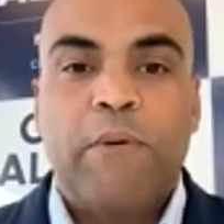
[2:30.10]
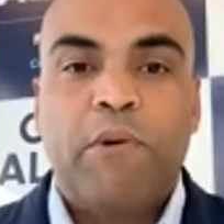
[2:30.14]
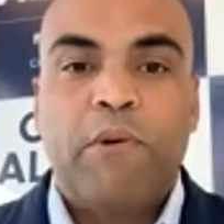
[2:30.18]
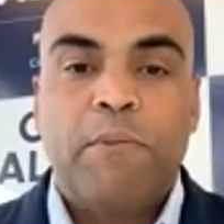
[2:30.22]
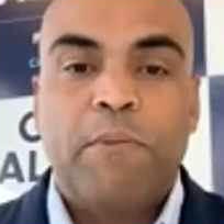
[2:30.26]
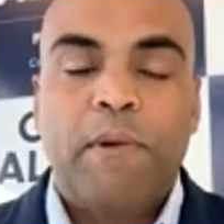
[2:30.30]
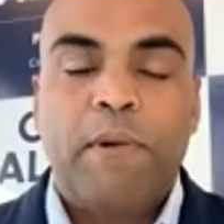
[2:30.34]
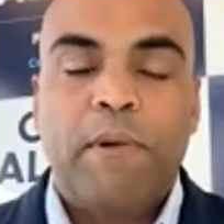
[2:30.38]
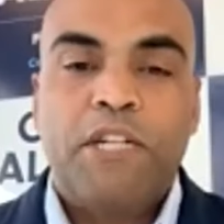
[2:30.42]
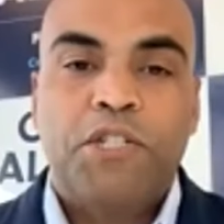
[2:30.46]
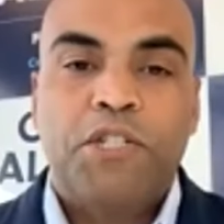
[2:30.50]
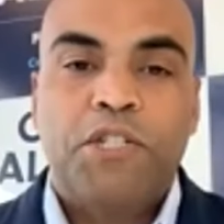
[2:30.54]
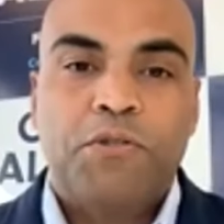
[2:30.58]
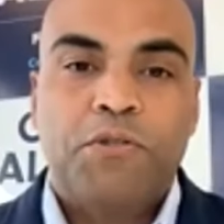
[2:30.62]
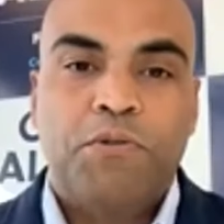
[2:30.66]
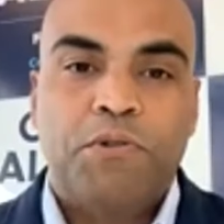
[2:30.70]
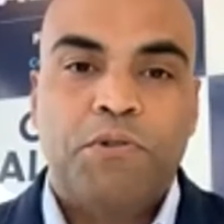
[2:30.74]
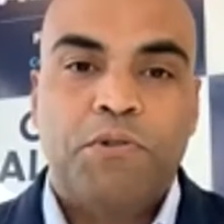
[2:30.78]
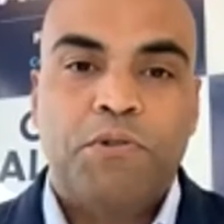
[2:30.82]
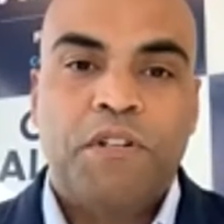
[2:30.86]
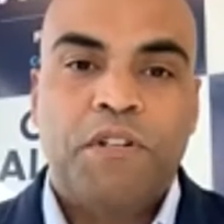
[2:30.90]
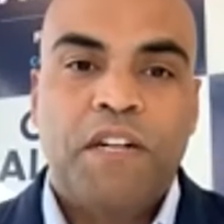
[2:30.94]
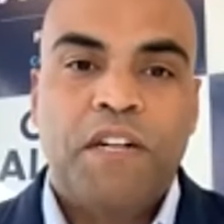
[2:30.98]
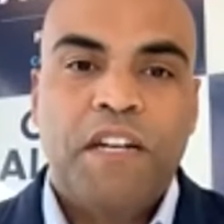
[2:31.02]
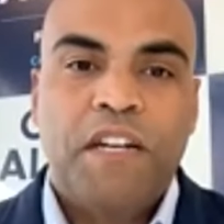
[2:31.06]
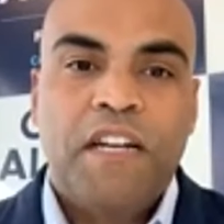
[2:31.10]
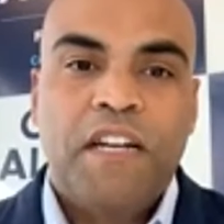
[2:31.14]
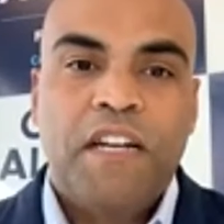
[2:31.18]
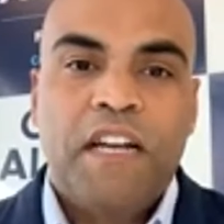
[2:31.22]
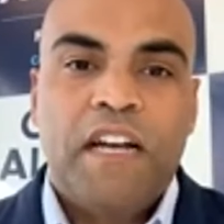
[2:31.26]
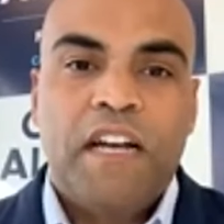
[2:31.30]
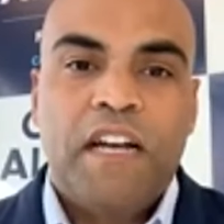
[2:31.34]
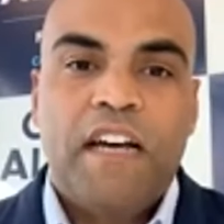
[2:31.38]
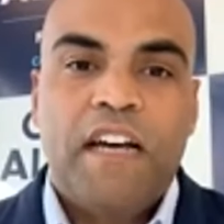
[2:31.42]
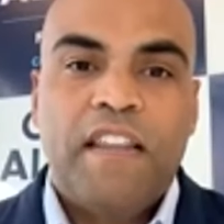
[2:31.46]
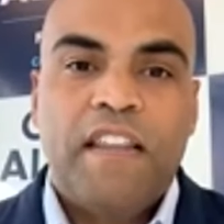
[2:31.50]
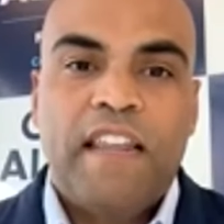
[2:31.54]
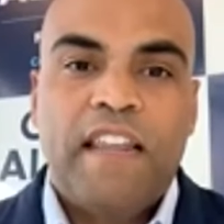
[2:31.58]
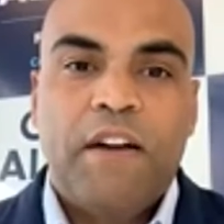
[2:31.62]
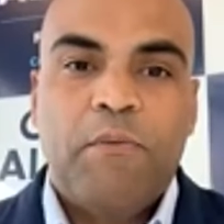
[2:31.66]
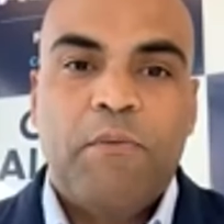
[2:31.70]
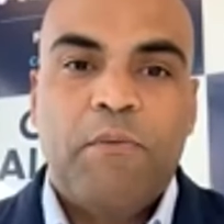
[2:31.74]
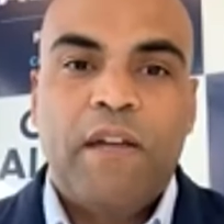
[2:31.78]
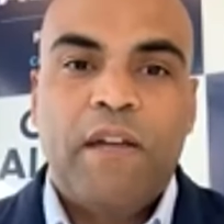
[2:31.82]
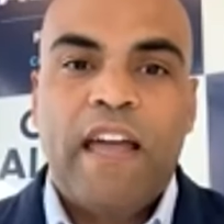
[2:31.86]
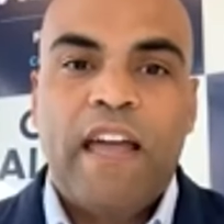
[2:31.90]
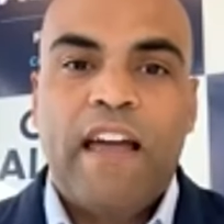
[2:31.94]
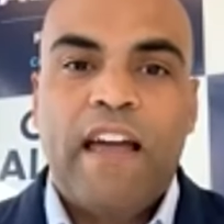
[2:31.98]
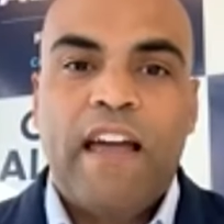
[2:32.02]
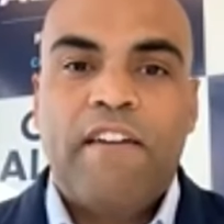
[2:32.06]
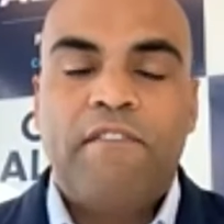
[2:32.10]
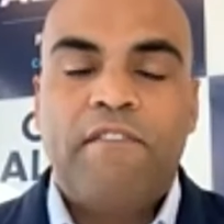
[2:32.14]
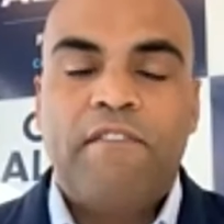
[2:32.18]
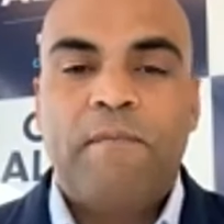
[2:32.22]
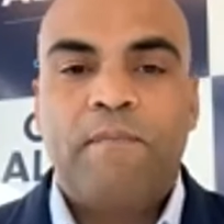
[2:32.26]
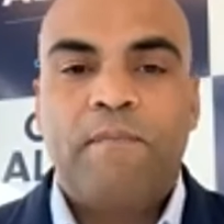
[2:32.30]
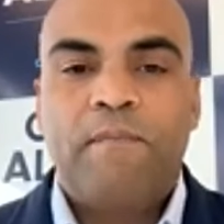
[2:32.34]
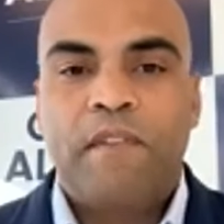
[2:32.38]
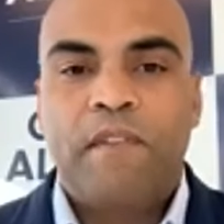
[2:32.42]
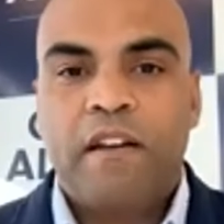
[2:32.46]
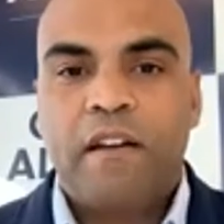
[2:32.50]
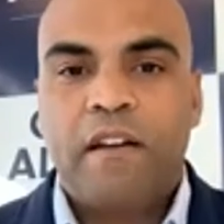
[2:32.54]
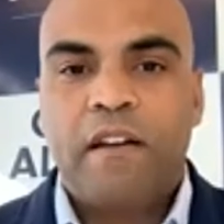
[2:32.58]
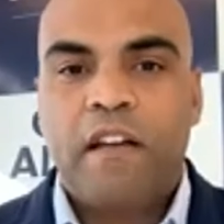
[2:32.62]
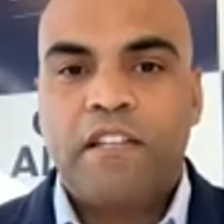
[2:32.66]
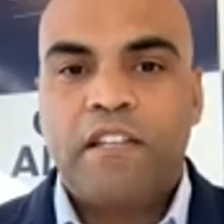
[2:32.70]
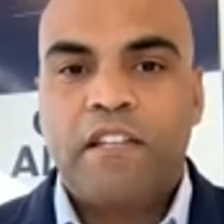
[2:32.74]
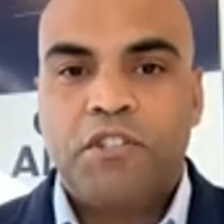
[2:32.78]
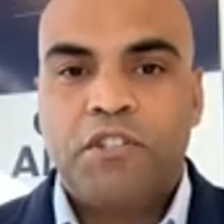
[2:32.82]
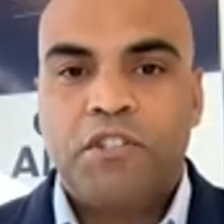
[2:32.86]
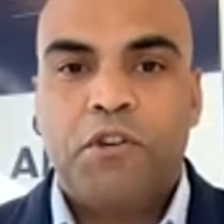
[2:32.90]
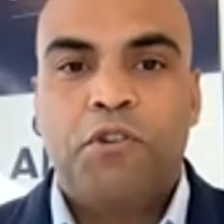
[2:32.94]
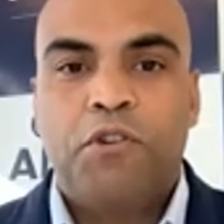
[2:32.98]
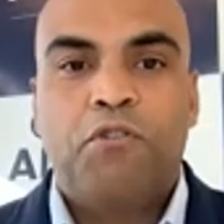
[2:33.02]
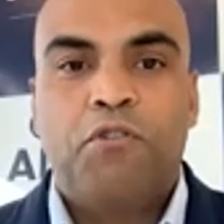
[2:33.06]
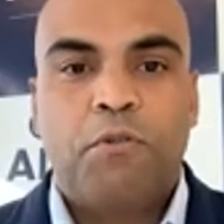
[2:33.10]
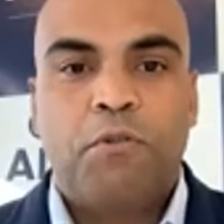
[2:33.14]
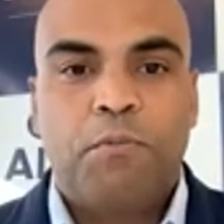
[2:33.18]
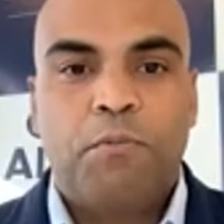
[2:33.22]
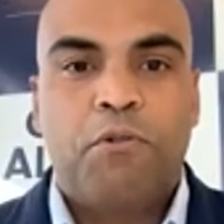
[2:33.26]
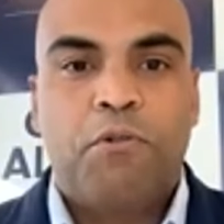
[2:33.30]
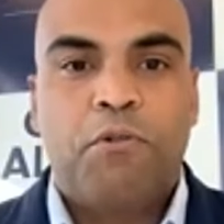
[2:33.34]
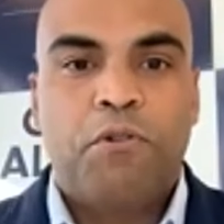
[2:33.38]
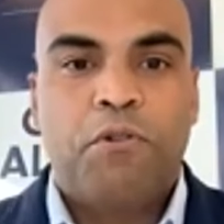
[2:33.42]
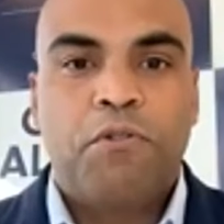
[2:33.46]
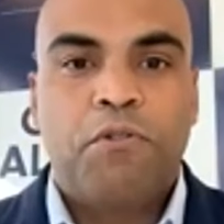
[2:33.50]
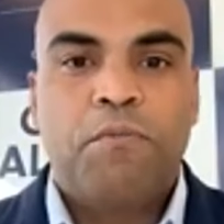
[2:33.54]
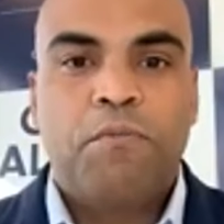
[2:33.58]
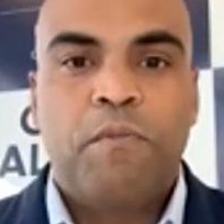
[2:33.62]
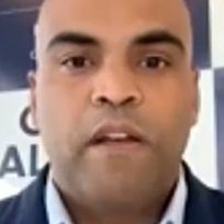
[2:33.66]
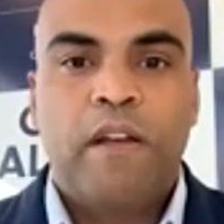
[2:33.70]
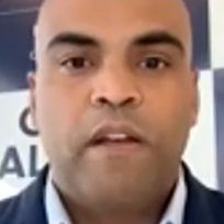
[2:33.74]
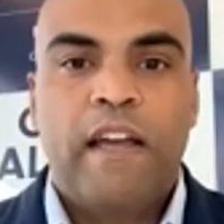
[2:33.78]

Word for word: want to make sure uh, that we have uh, a secure border,